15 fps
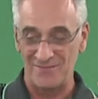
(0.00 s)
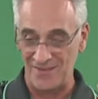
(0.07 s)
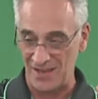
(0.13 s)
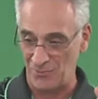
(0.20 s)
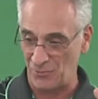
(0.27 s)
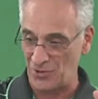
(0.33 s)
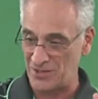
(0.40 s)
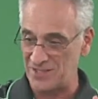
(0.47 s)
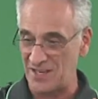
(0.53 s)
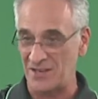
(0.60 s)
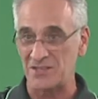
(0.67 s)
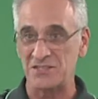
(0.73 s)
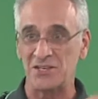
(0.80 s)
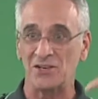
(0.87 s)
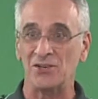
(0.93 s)
it would
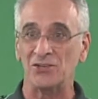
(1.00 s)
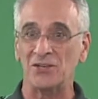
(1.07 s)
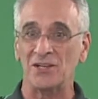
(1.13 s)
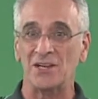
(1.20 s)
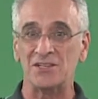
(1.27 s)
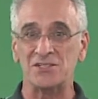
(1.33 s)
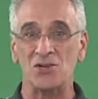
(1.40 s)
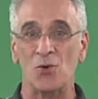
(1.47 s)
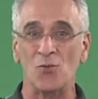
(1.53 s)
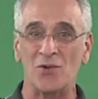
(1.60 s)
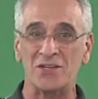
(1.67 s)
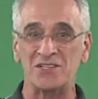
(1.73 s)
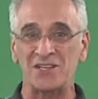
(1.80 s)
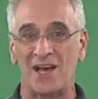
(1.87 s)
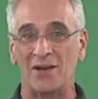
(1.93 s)
send a signal to let us know
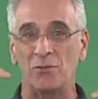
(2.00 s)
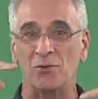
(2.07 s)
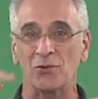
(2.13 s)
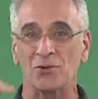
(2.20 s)
which side